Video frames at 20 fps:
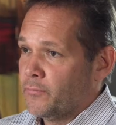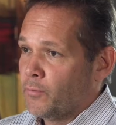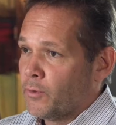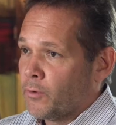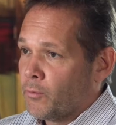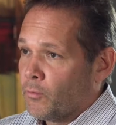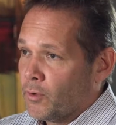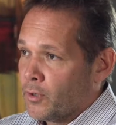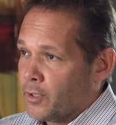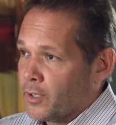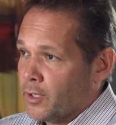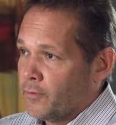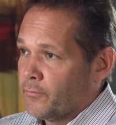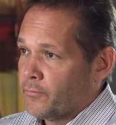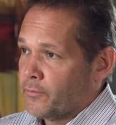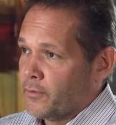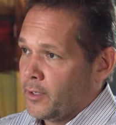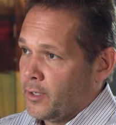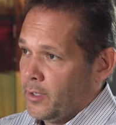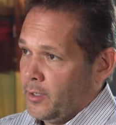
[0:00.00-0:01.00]
if we're working
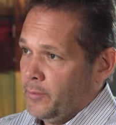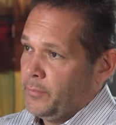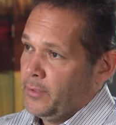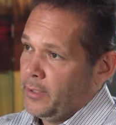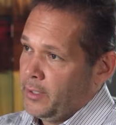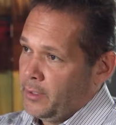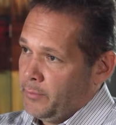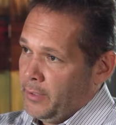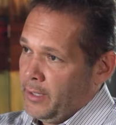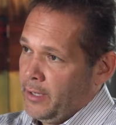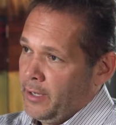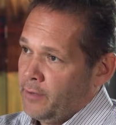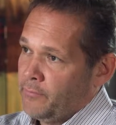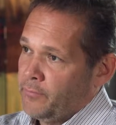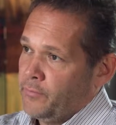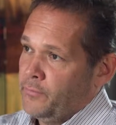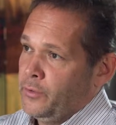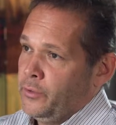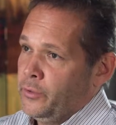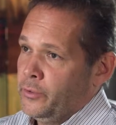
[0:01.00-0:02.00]
for a company on
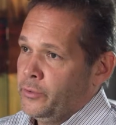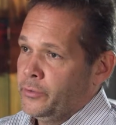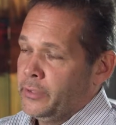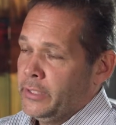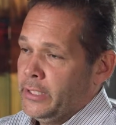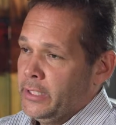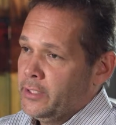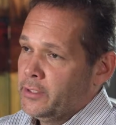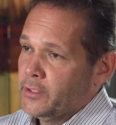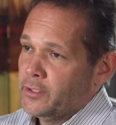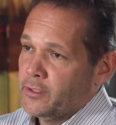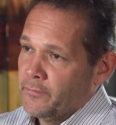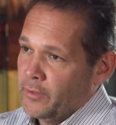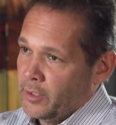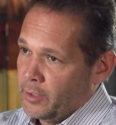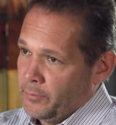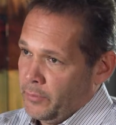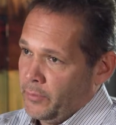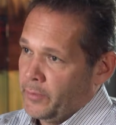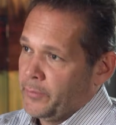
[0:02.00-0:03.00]
behalf of you to
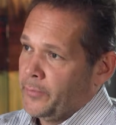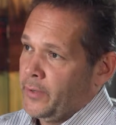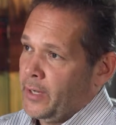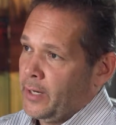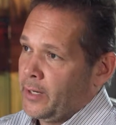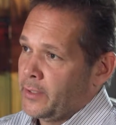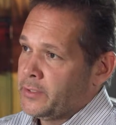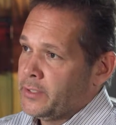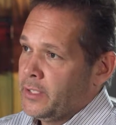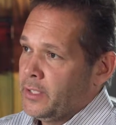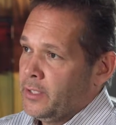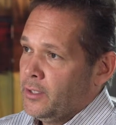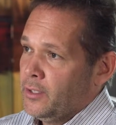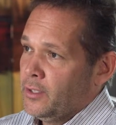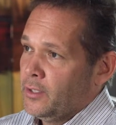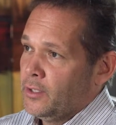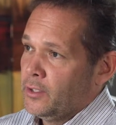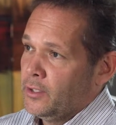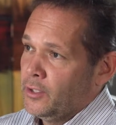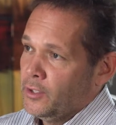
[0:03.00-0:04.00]
develop your product,
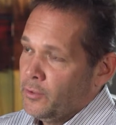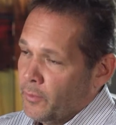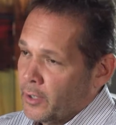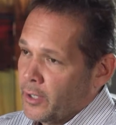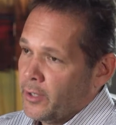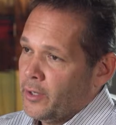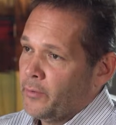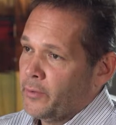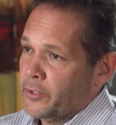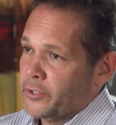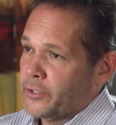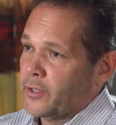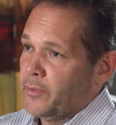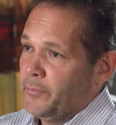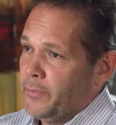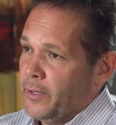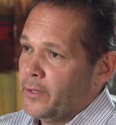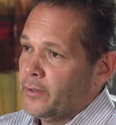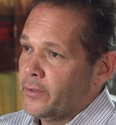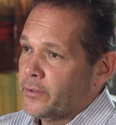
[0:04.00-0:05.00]
you want to know what your
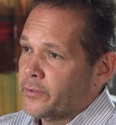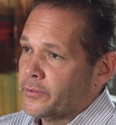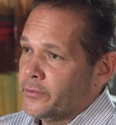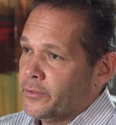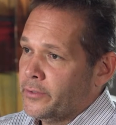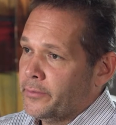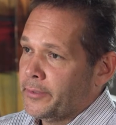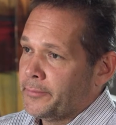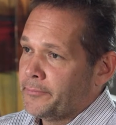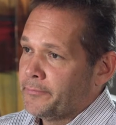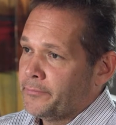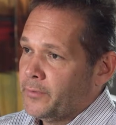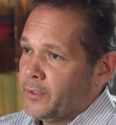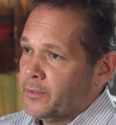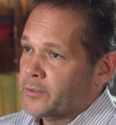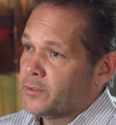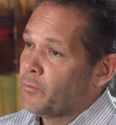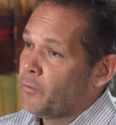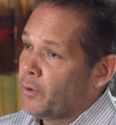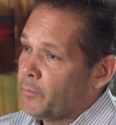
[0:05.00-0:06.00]
competitors are doing.
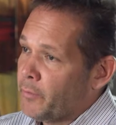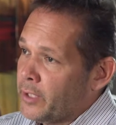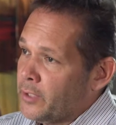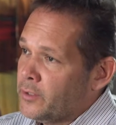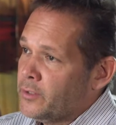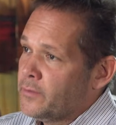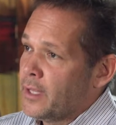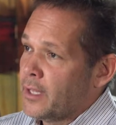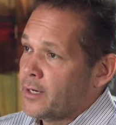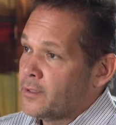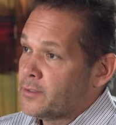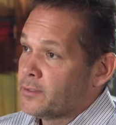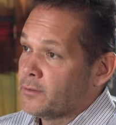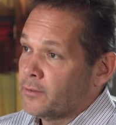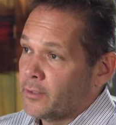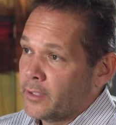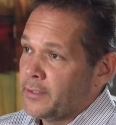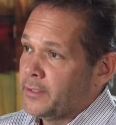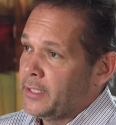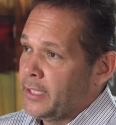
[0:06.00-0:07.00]
And so one way to do that is to
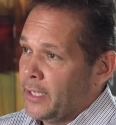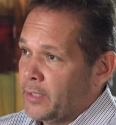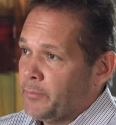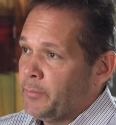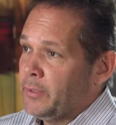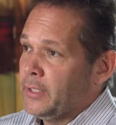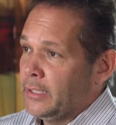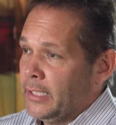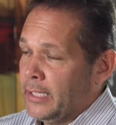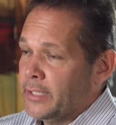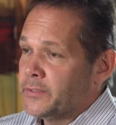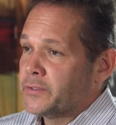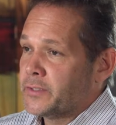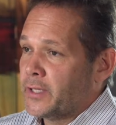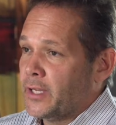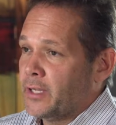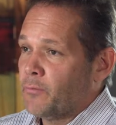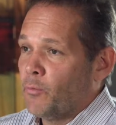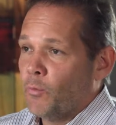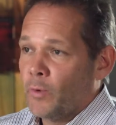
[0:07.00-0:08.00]
look at the IP
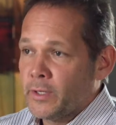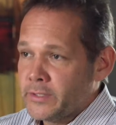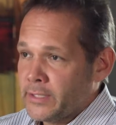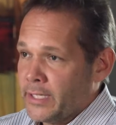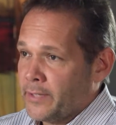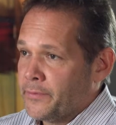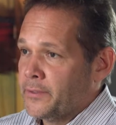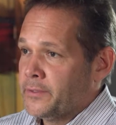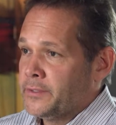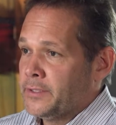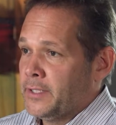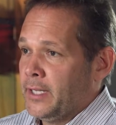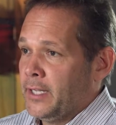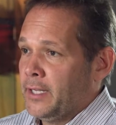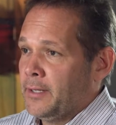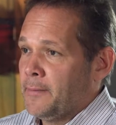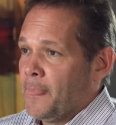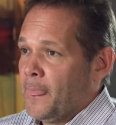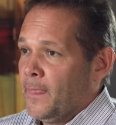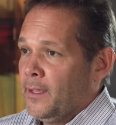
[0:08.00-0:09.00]
landscape. What's out there
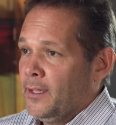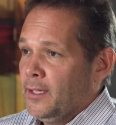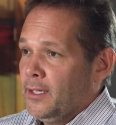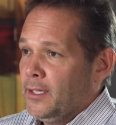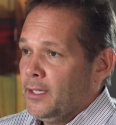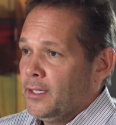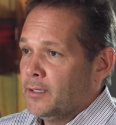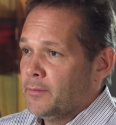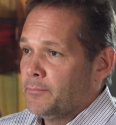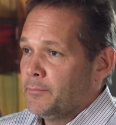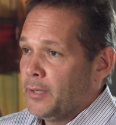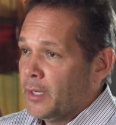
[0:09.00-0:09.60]
today in